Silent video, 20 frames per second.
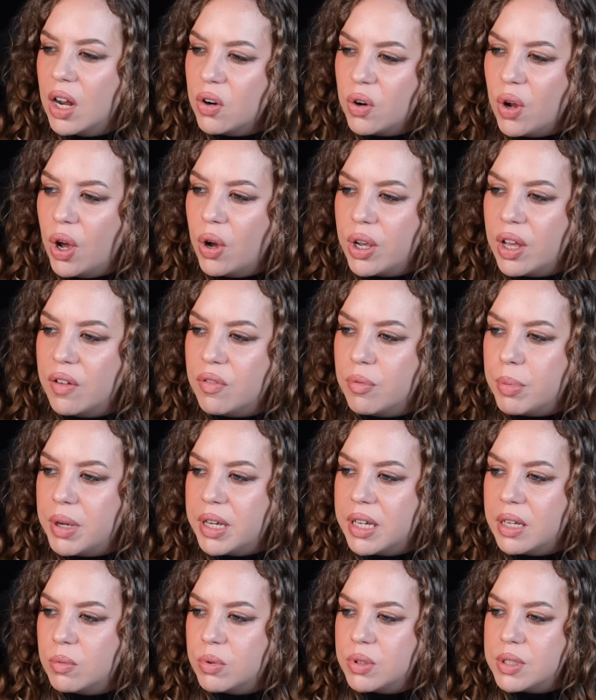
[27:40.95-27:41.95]
don't know how Kevin
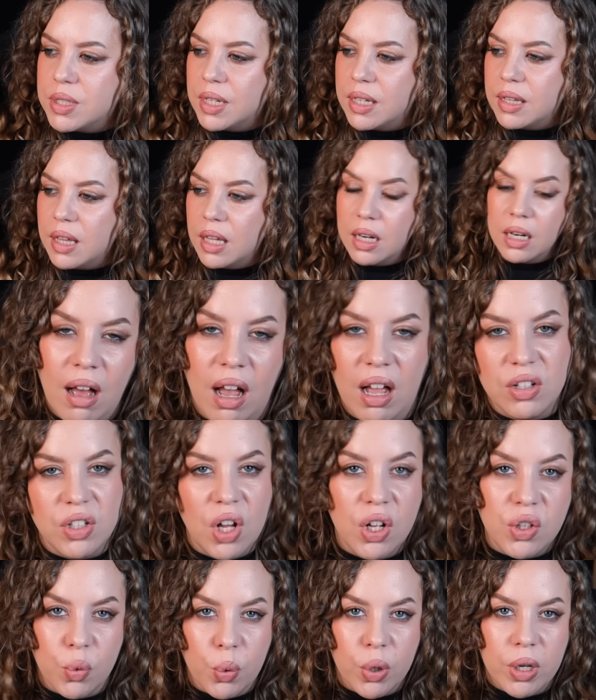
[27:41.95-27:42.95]
Bacon would say that. Held
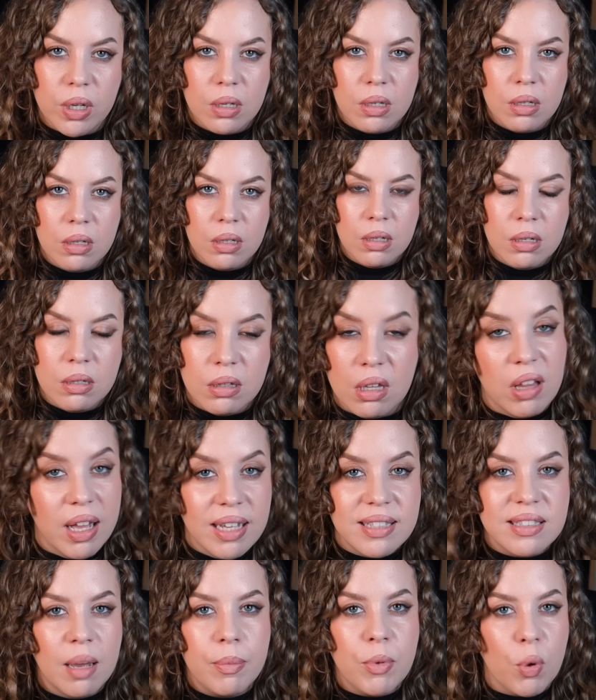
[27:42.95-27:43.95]
on to it. The
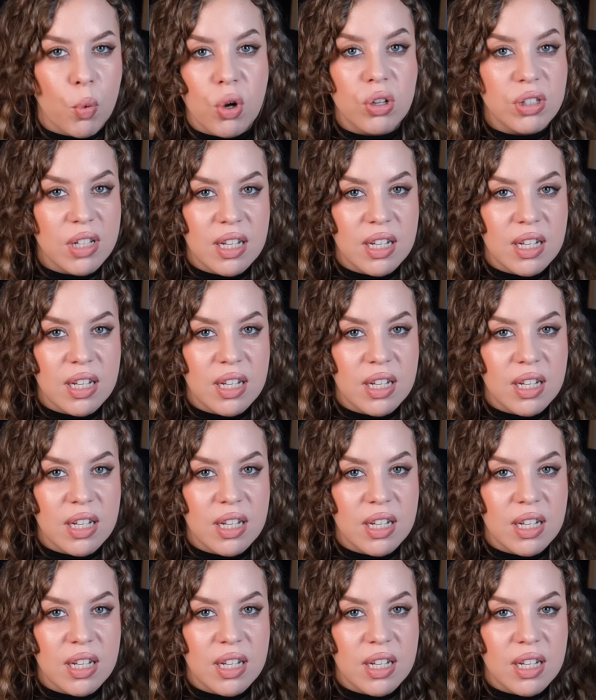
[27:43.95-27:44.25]
last time the world